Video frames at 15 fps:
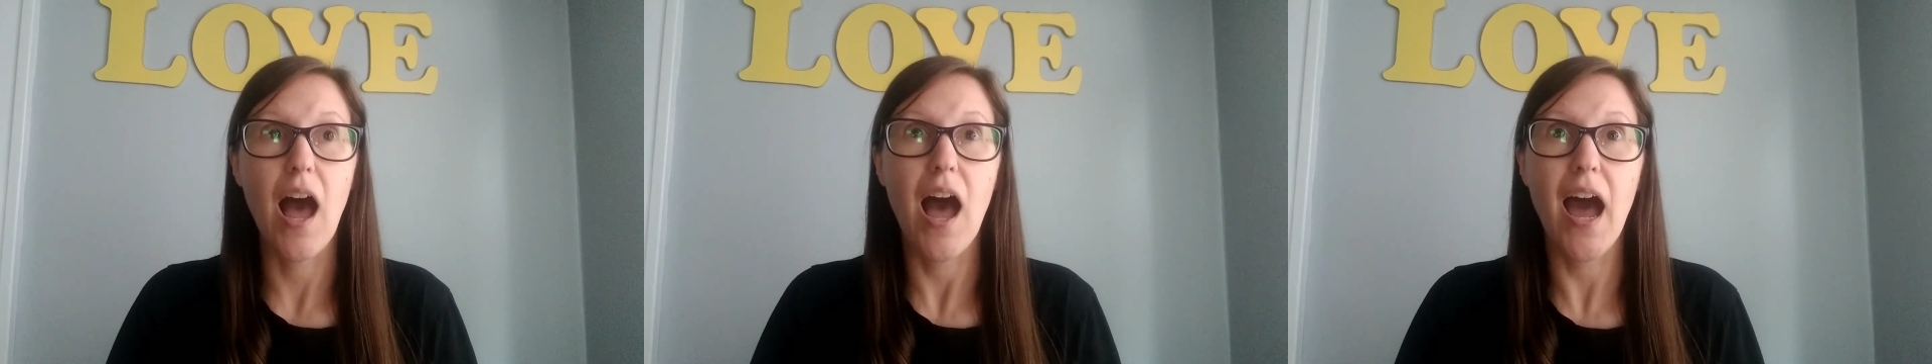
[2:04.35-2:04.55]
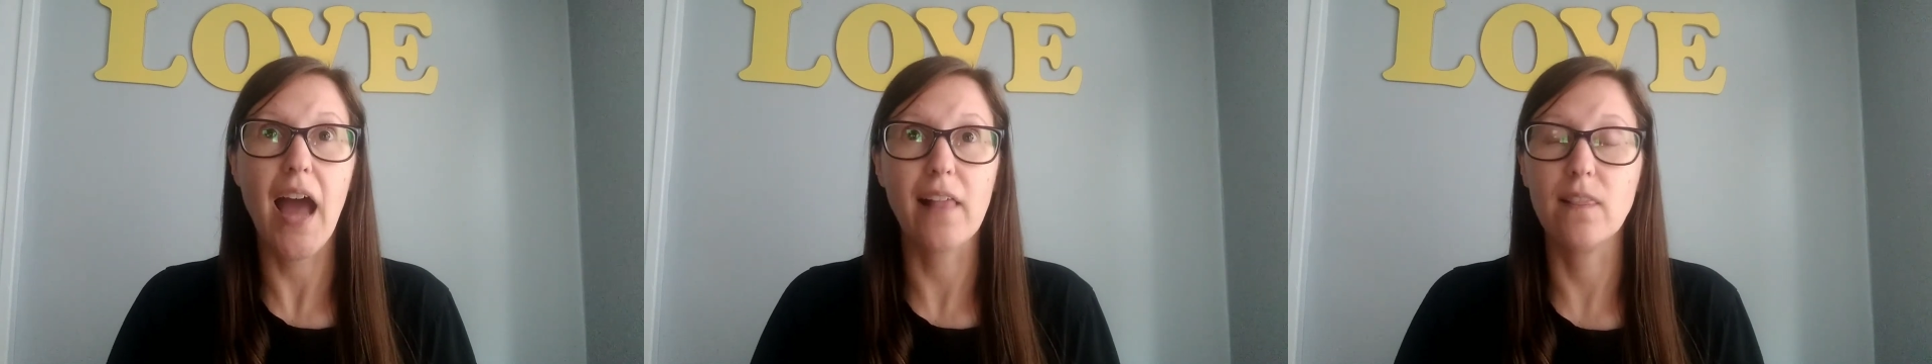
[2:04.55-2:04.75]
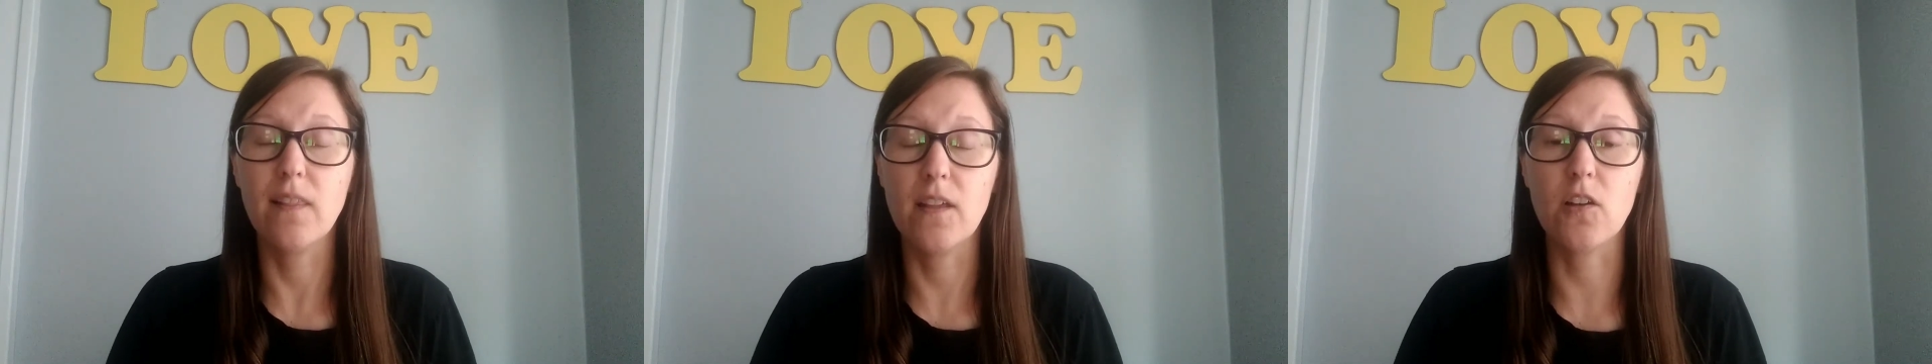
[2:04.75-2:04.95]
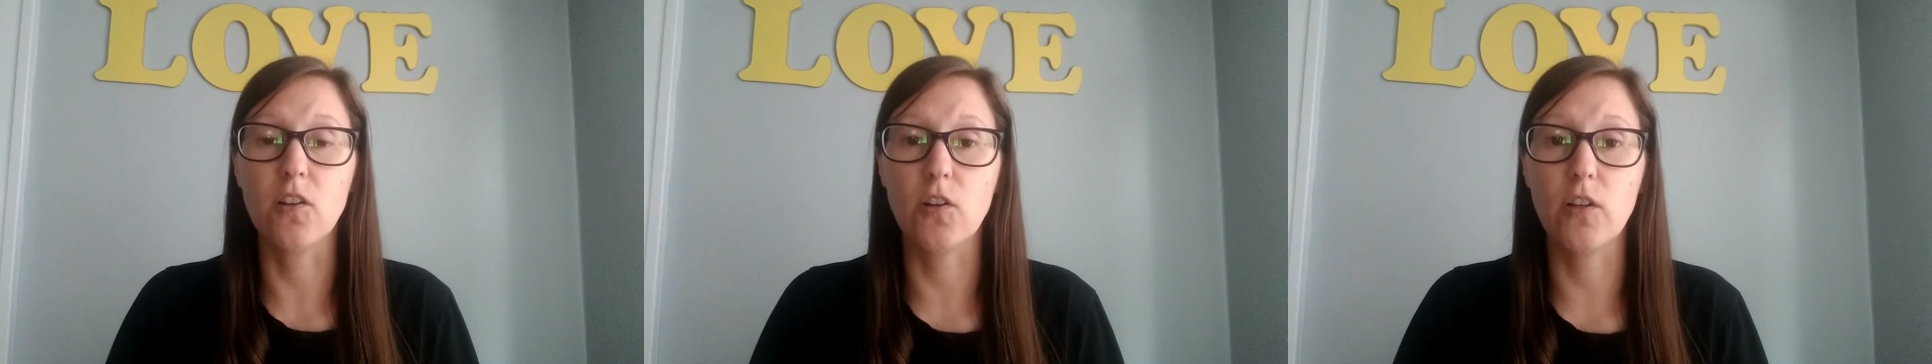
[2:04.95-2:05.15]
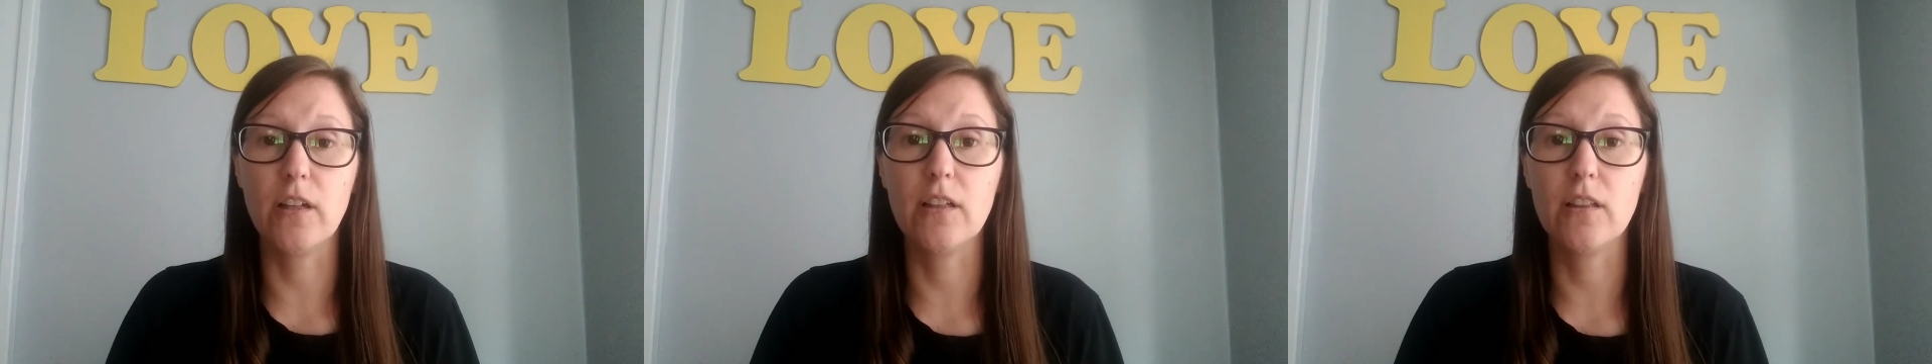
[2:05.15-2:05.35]
I
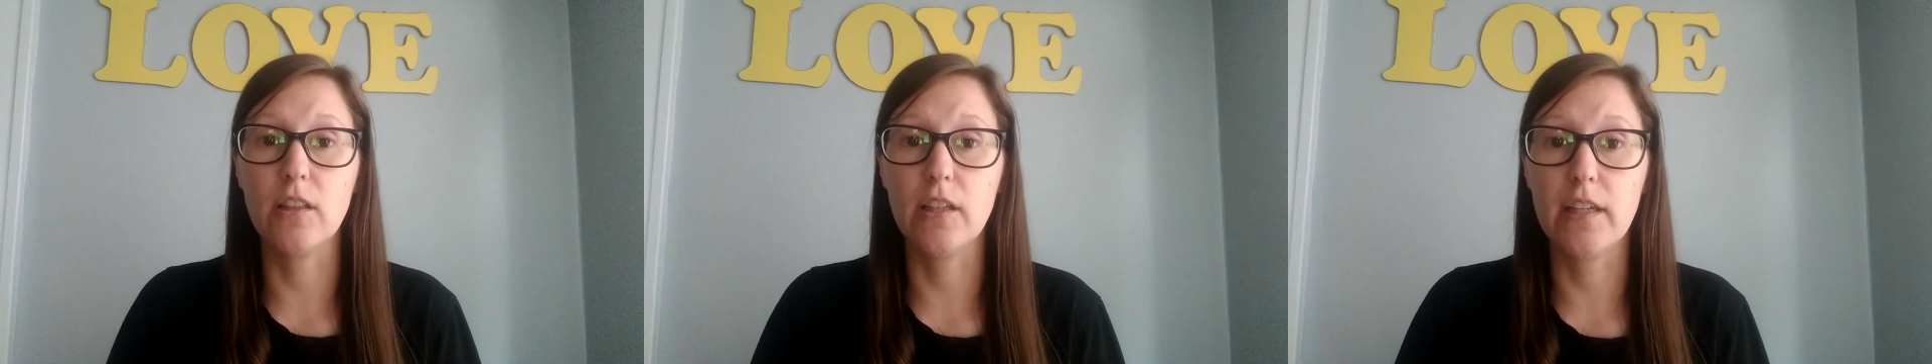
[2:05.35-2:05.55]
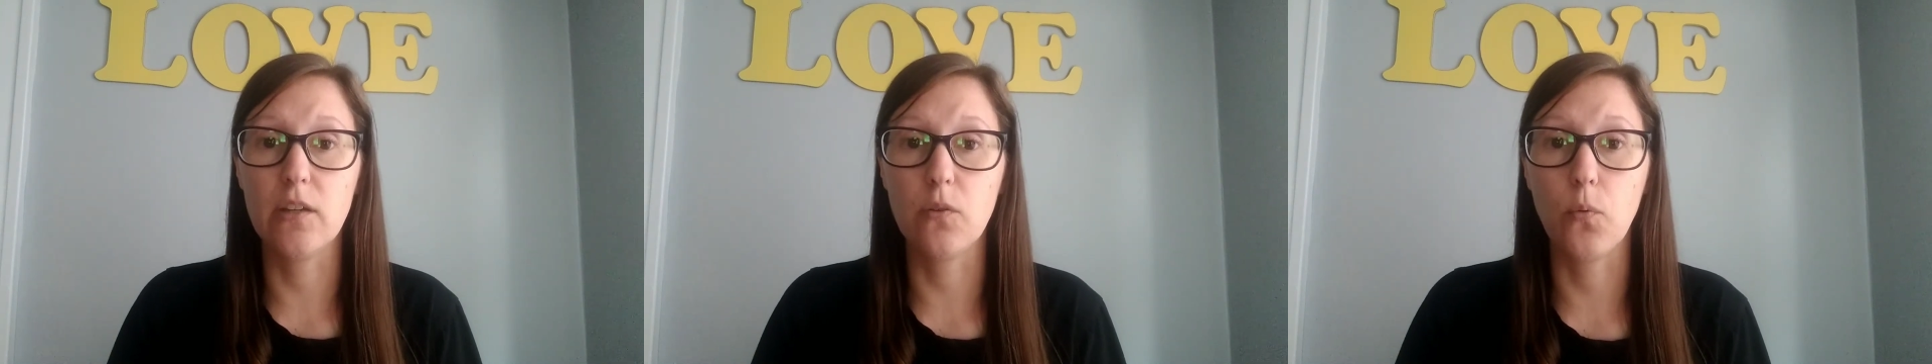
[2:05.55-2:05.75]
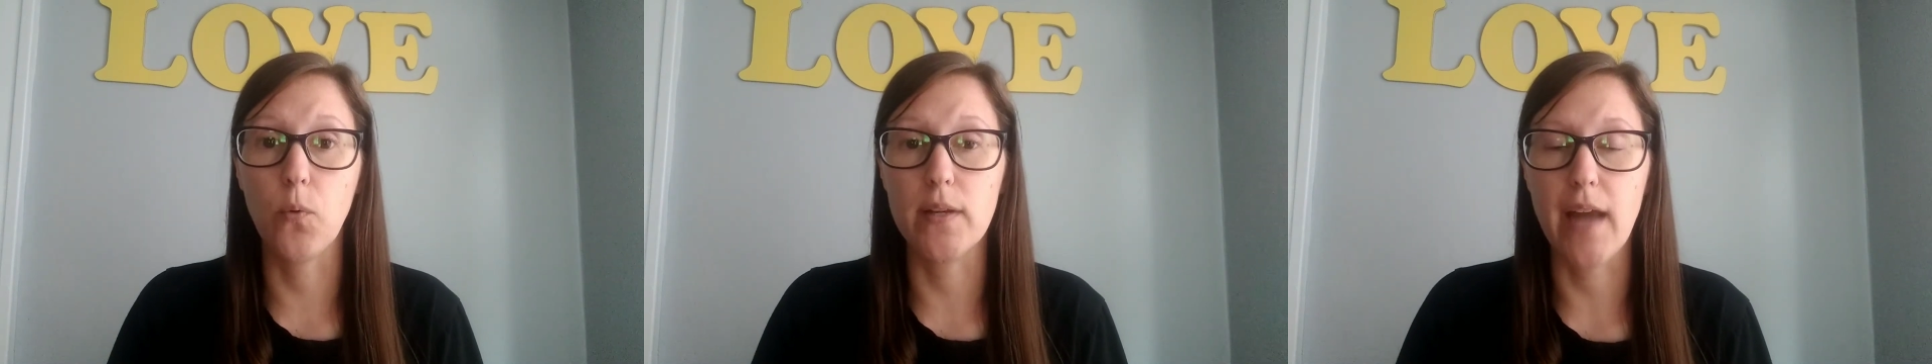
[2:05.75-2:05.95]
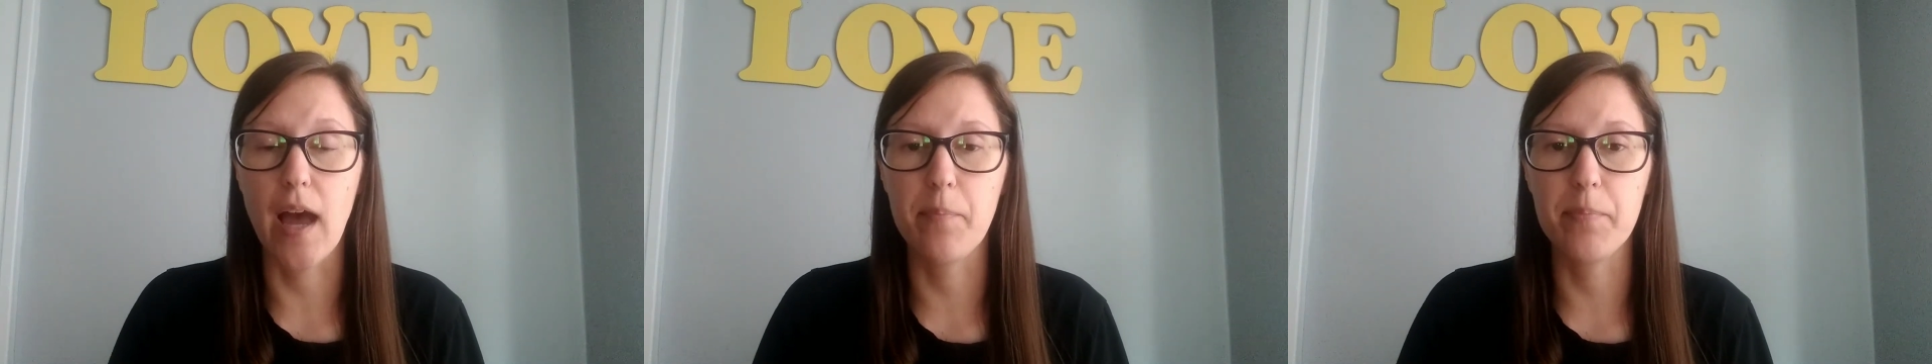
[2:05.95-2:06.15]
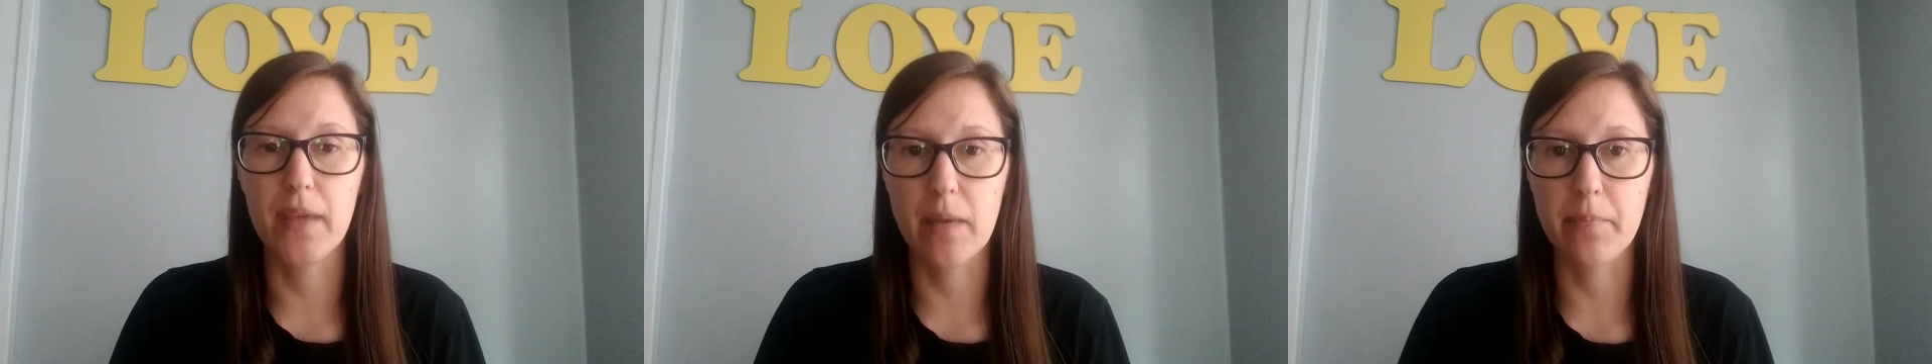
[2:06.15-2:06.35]
literally would not be